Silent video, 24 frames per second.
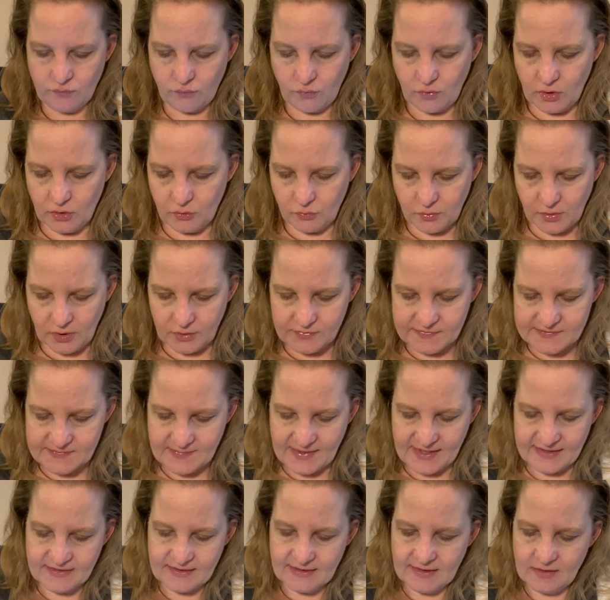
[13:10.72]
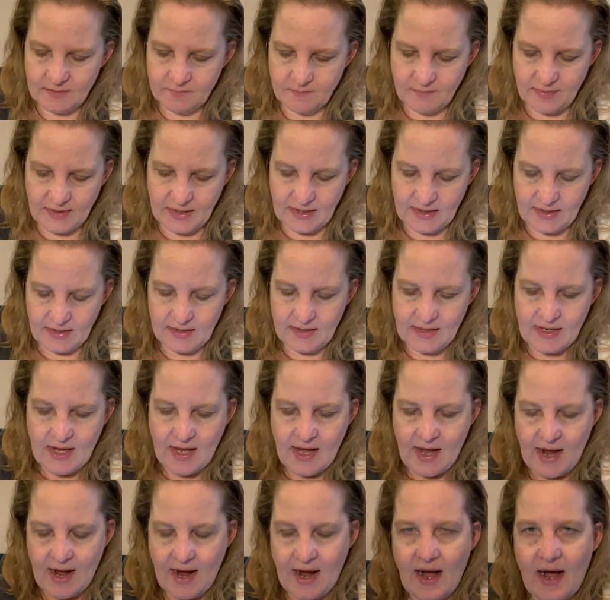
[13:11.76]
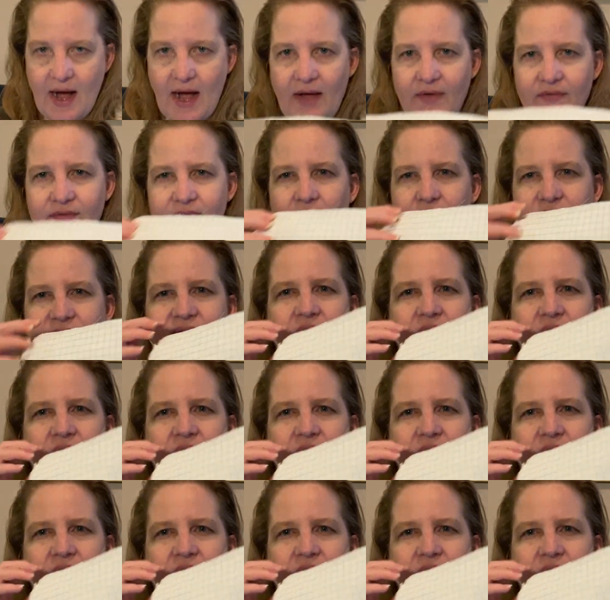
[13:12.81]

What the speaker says: Royal Rose method, but I was